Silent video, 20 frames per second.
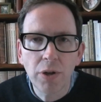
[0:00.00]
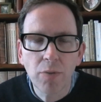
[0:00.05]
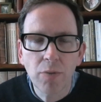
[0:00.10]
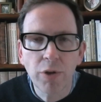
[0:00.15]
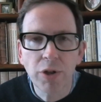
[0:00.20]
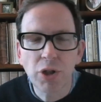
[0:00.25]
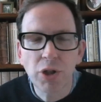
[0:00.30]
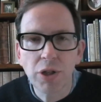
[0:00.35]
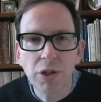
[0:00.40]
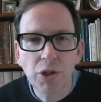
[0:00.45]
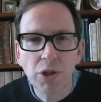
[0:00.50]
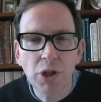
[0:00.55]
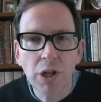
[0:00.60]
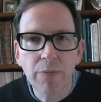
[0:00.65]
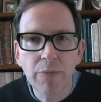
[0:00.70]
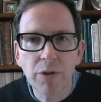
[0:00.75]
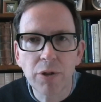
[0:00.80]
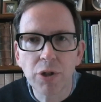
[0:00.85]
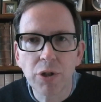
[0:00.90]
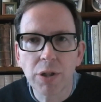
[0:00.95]
which is
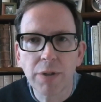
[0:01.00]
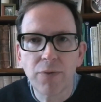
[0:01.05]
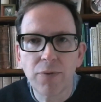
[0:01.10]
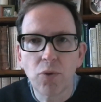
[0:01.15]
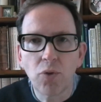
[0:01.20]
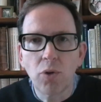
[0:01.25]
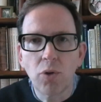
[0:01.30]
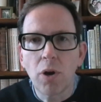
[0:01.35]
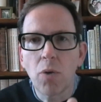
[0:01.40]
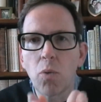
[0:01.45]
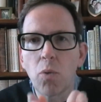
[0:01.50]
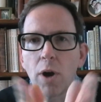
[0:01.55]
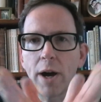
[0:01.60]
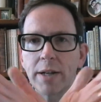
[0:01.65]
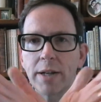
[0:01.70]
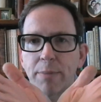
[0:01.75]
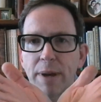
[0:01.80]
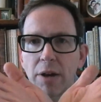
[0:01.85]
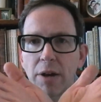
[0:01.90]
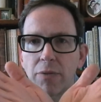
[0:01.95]
German just for
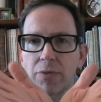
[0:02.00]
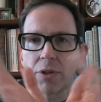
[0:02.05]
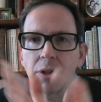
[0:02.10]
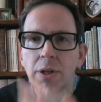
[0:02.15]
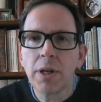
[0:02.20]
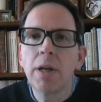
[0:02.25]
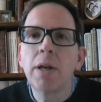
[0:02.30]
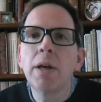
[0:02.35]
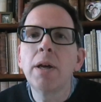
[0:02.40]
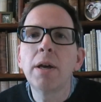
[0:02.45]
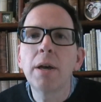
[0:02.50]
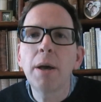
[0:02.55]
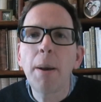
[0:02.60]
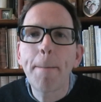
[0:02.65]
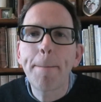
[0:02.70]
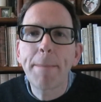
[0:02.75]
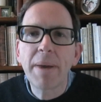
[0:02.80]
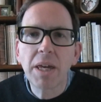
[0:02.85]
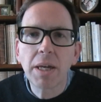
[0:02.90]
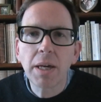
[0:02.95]
wide-mouthed
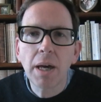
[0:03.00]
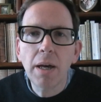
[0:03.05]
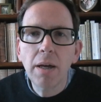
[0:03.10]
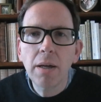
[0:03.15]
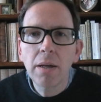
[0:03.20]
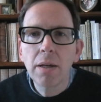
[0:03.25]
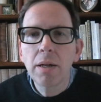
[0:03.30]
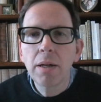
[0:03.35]
beaker,